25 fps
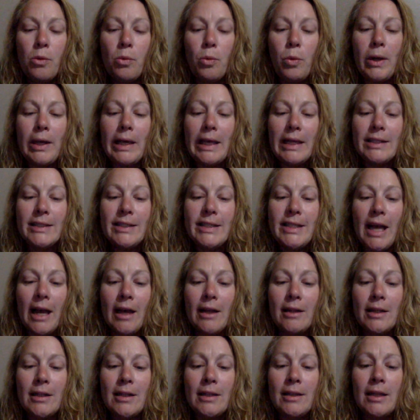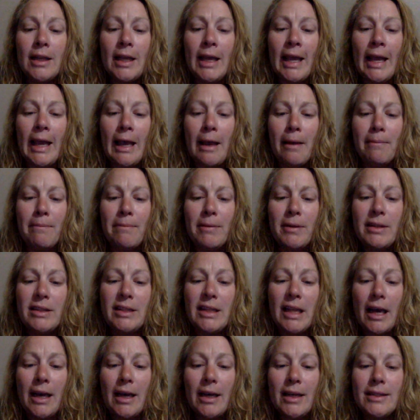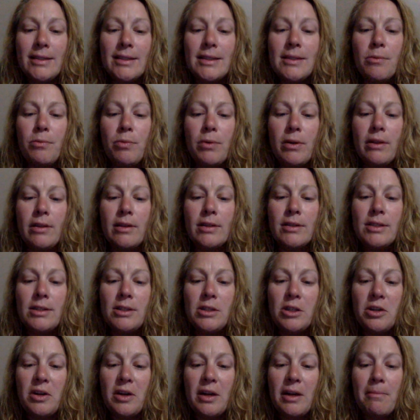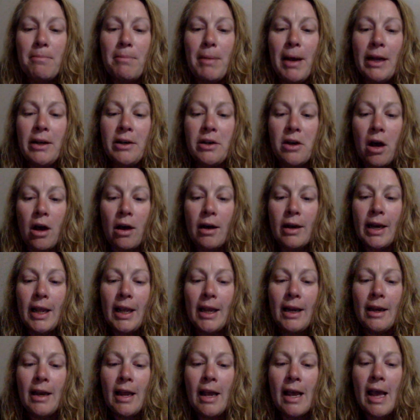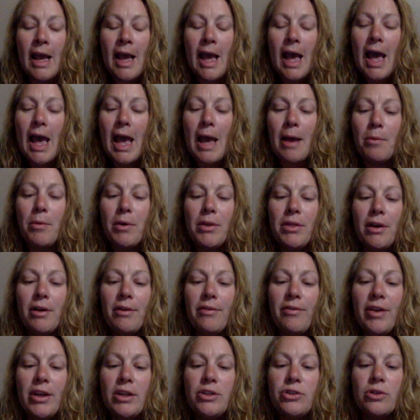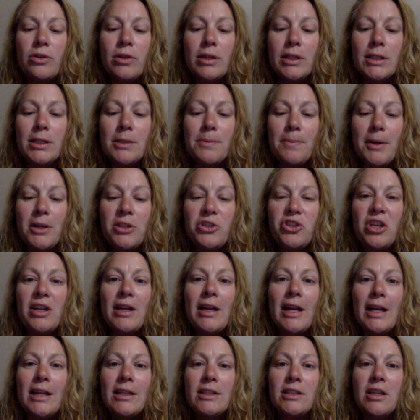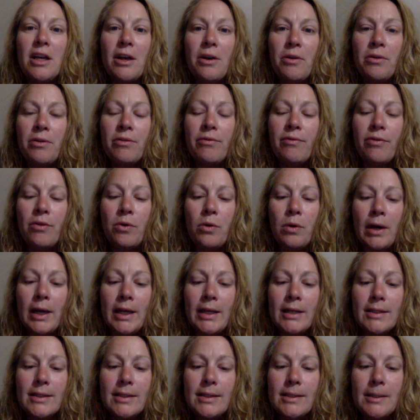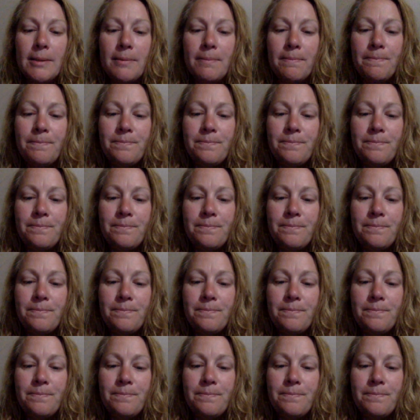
We can silently empathize with the student by nodding and with our facial expression and tone of voice.